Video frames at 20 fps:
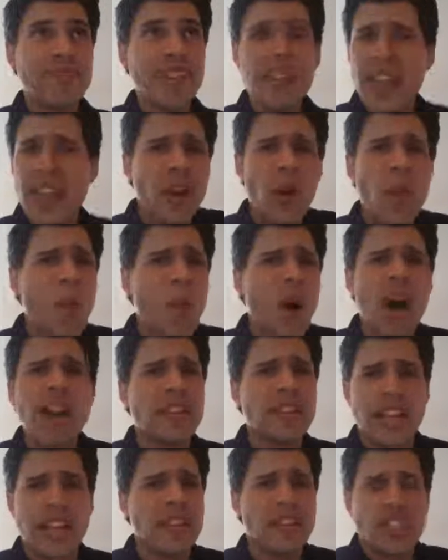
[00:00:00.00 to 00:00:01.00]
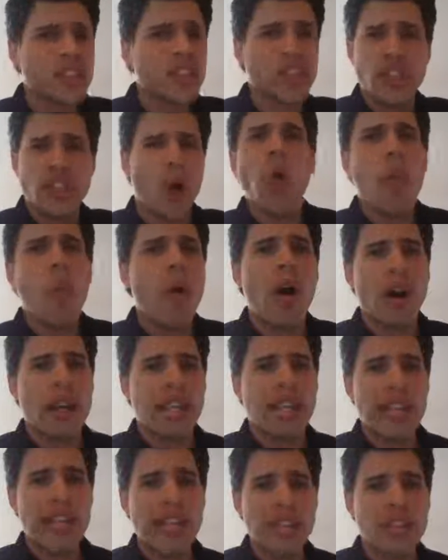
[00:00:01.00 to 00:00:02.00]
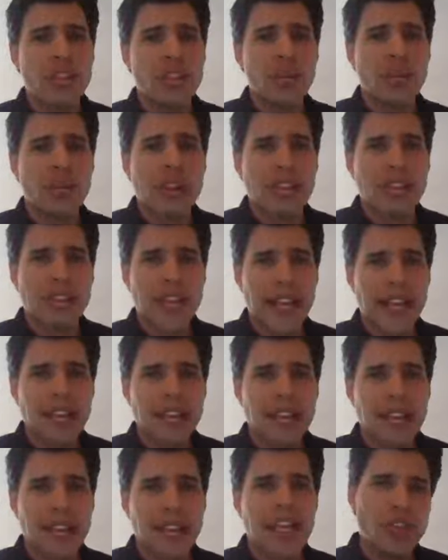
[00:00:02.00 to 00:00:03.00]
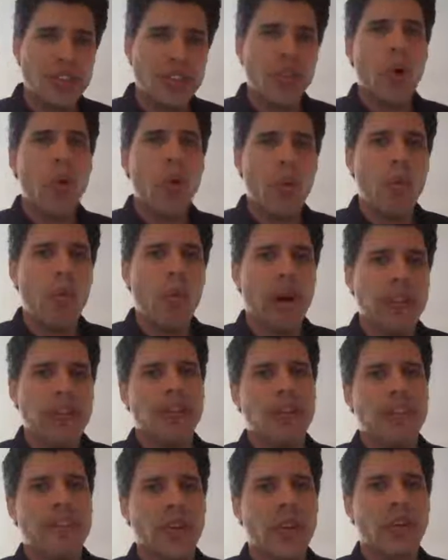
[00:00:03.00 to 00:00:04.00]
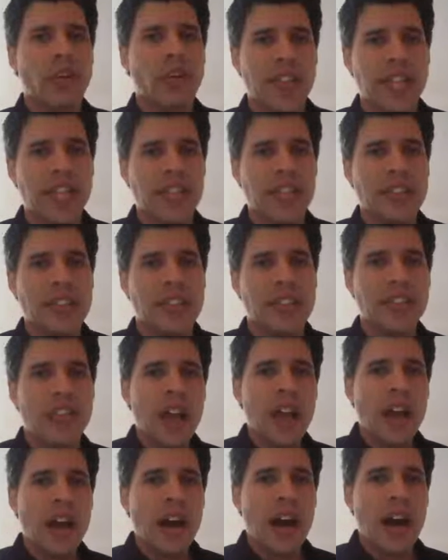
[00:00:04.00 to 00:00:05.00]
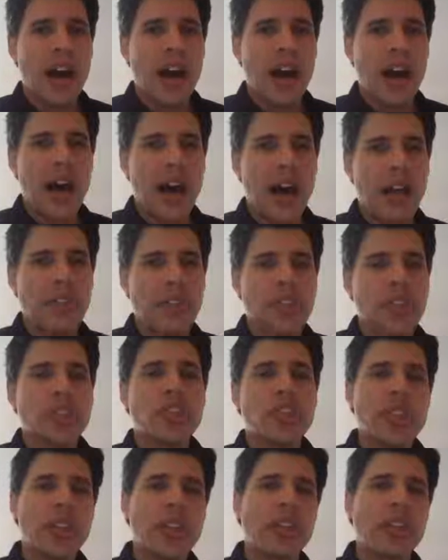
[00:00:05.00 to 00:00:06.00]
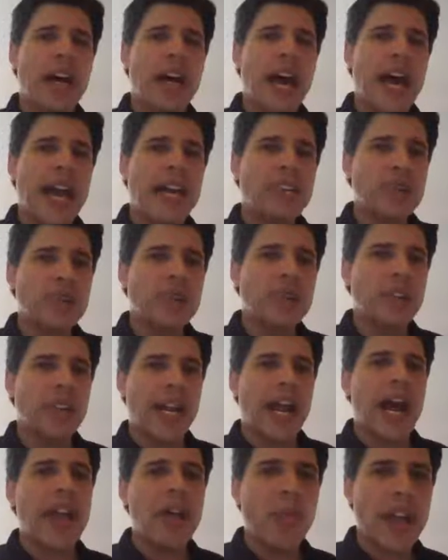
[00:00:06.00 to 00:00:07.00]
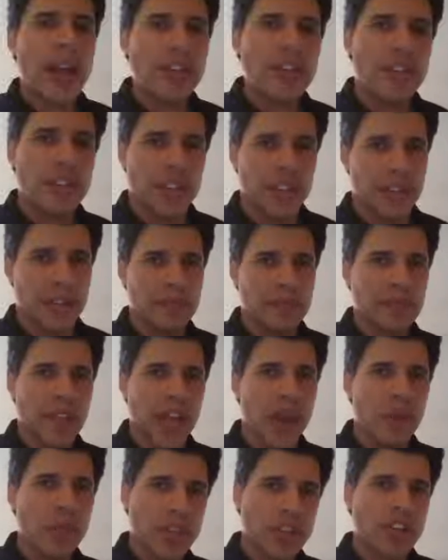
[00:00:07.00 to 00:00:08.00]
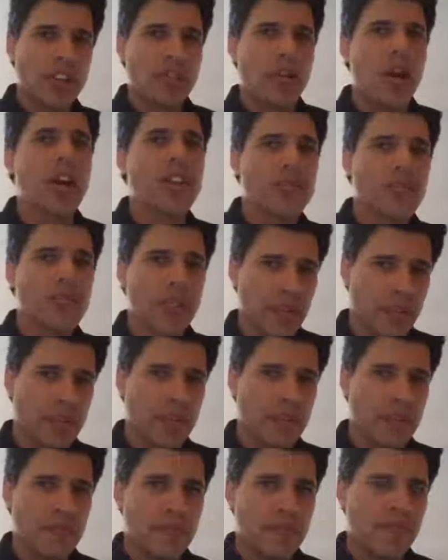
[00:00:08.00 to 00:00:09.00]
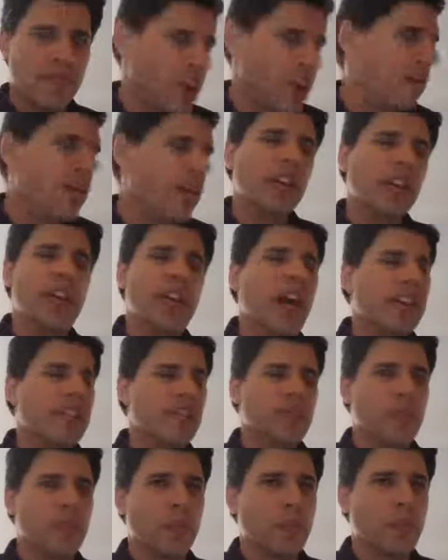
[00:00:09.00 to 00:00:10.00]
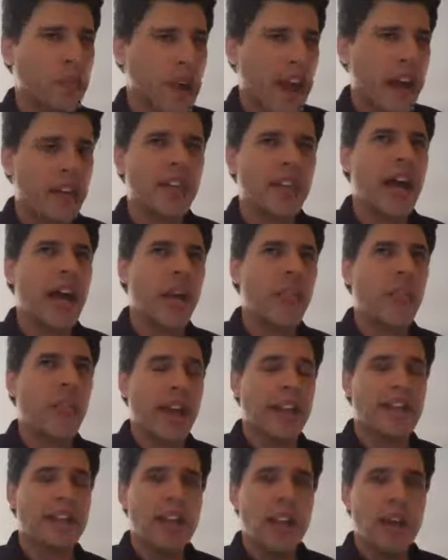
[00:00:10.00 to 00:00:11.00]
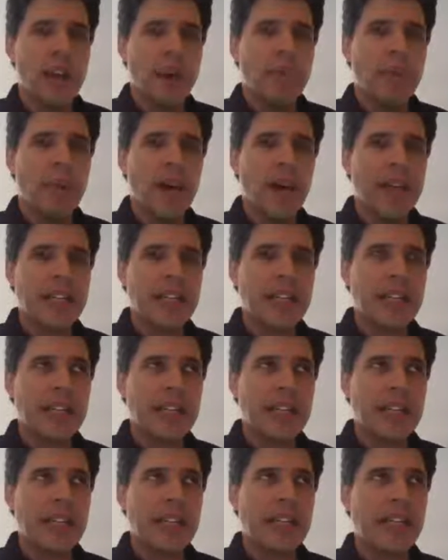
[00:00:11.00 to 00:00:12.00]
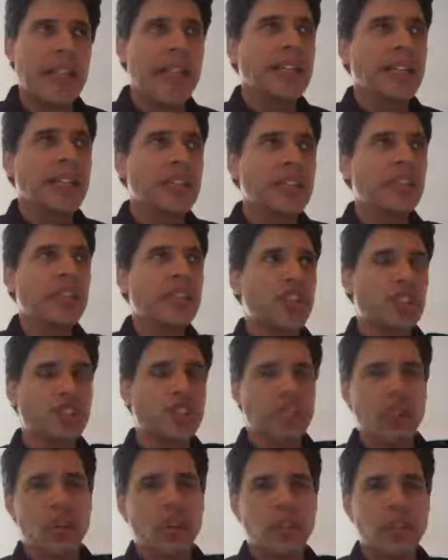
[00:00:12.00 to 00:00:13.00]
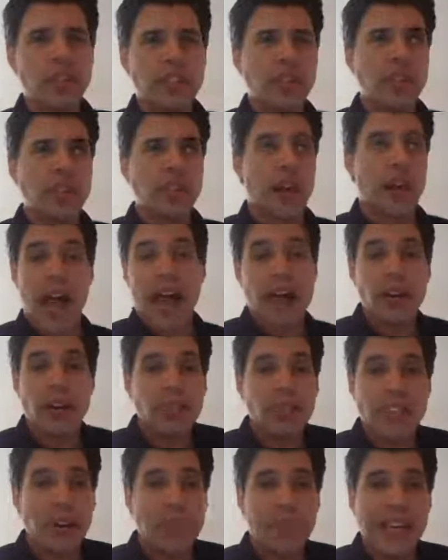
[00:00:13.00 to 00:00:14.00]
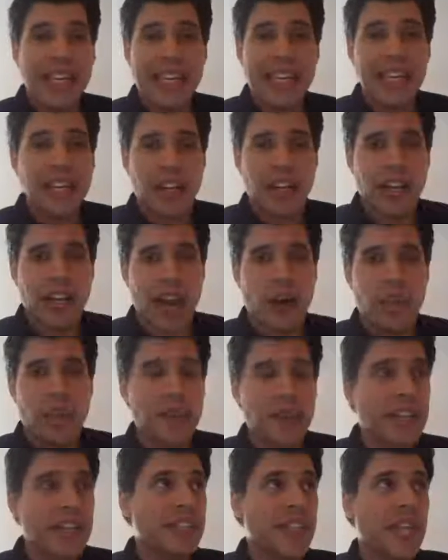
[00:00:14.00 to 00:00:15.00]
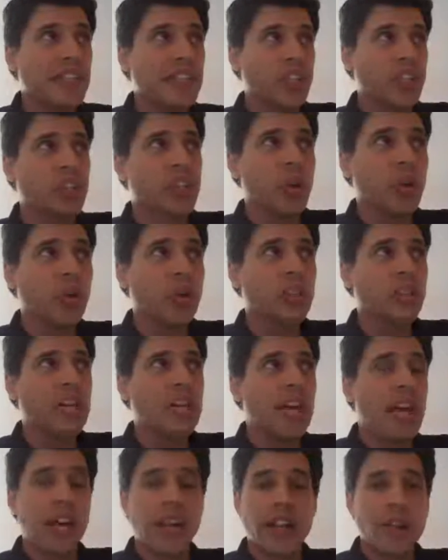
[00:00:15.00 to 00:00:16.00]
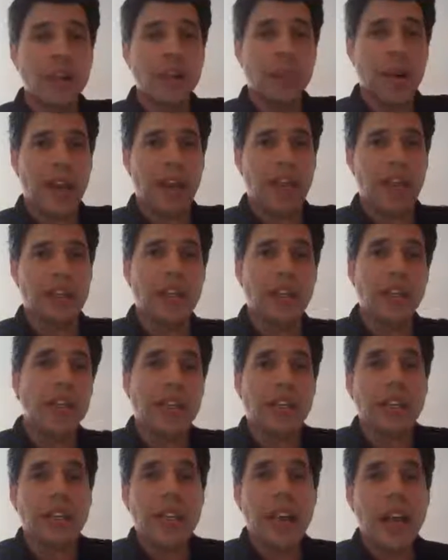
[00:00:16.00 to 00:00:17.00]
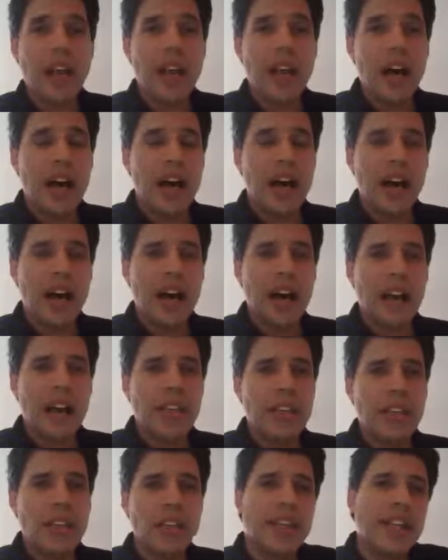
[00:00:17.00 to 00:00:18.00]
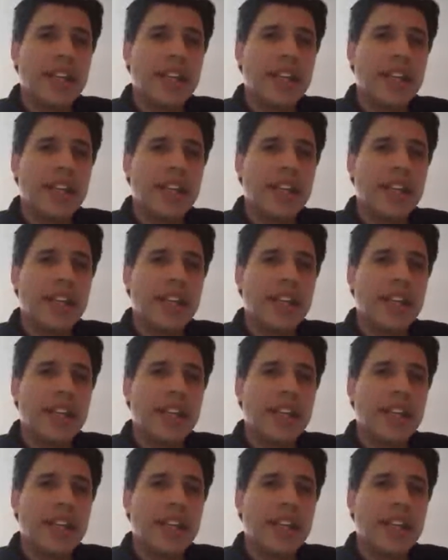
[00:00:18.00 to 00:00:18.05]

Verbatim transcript: they just don't want kids who are dyslexic. They don't want difficult kids. The high school that I went to Crossroads, very good high school, proud of I went, but They literally just told, I don't send my kid there now, because they just told another parent, look, your